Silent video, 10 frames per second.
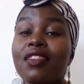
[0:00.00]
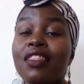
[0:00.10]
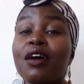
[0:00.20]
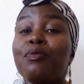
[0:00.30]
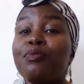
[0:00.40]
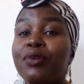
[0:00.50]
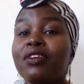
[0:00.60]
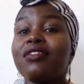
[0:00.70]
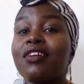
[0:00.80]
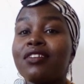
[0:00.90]
that
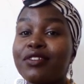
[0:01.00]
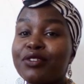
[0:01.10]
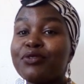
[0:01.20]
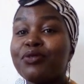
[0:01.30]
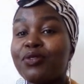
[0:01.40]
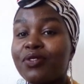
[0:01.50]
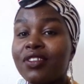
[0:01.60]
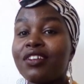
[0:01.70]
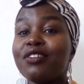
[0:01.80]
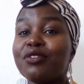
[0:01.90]
brings us to
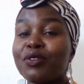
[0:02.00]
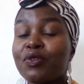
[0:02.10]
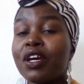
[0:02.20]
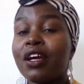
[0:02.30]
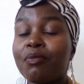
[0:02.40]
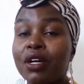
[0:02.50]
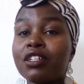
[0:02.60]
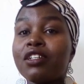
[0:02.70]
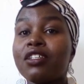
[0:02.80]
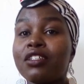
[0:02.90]
the reason why I'm
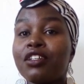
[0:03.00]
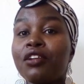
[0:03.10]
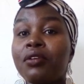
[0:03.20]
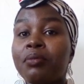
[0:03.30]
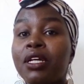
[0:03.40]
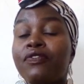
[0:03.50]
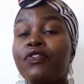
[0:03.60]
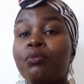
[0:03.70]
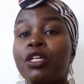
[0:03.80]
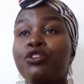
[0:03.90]
actually sharing my
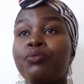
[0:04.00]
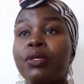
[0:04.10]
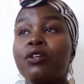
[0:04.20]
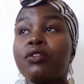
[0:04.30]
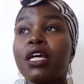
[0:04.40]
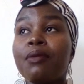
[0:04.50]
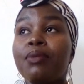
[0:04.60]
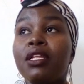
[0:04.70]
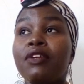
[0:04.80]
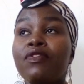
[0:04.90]
information, because I
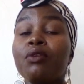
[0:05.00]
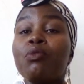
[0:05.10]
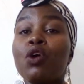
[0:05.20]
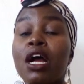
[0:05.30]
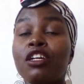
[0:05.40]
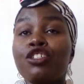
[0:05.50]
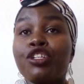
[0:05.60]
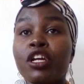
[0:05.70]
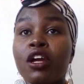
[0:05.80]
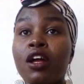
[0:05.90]
believe the more I
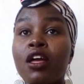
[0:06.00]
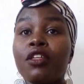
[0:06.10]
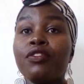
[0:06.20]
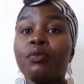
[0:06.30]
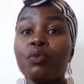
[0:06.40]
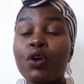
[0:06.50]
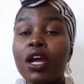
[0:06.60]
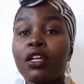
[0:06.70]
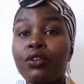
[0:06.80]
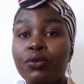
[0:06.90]
share, the more
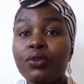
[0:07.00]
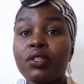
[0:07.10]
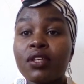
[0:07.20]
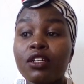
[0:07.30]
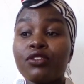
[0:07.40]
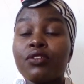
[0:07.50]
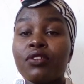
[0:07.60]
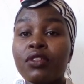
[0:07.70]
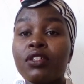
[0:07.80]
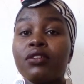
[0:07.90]
I do research on
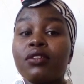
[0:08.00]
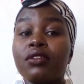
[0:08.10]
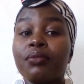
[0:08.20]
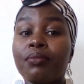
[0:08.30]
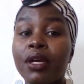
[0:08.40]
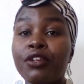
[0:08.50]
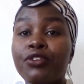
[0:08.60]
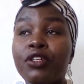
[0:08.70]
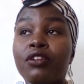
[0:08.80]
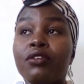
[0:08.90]
this
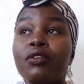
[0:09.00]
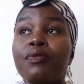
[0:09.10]
Mandarin,